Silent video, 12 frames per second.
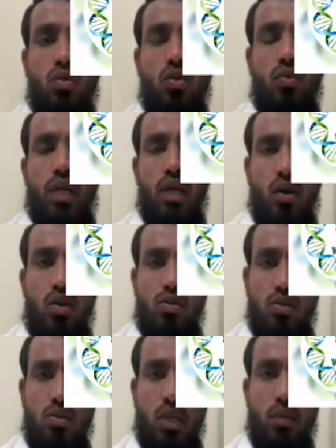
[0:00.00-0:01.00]
So we can
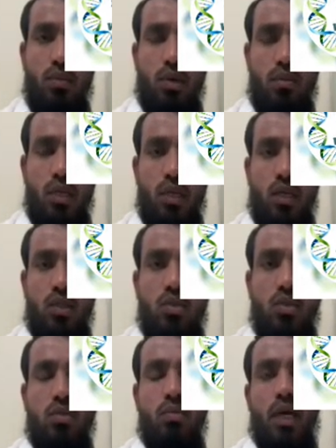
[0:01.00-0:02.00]
also say permanent
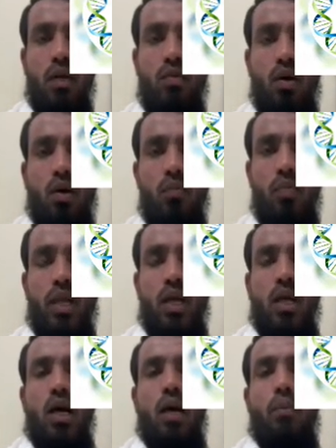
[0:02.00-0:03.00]
tissue is made from a